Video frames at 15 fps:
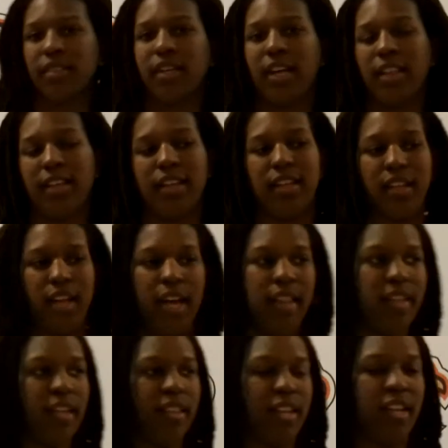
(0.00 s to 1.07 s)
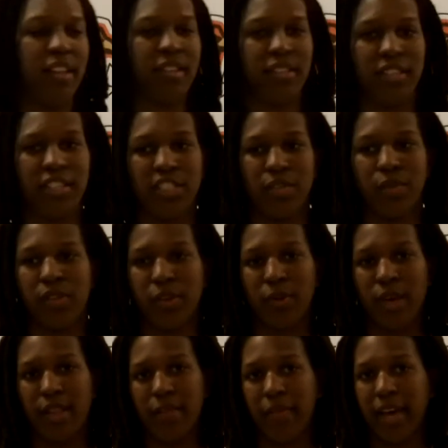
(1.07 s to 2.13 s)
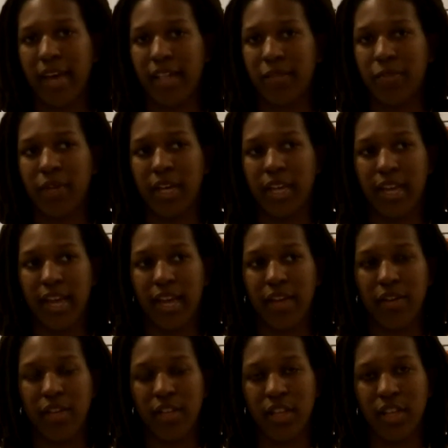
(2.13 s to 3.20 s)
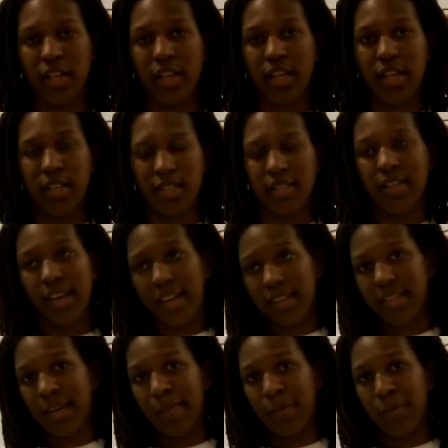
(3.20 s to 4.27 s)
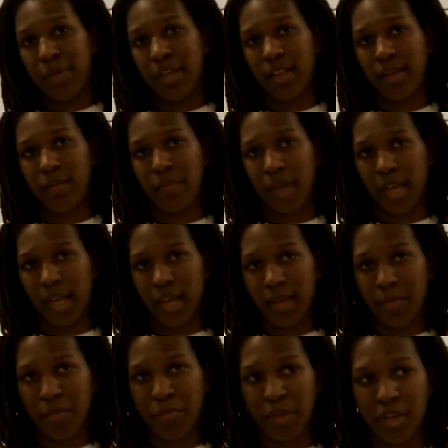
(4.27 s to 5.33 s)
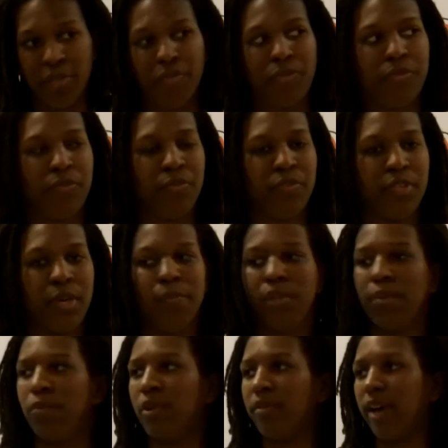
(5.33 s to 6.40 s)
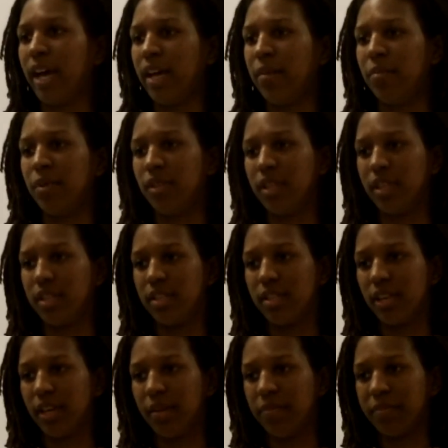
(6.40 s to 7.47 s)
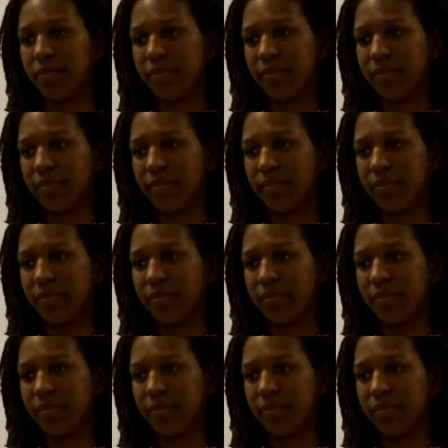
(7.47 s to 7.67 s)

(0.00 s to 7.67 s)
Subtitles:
I think the end of the season with the way the MAC is playing out, the second time we play them may be something more valuable than this game.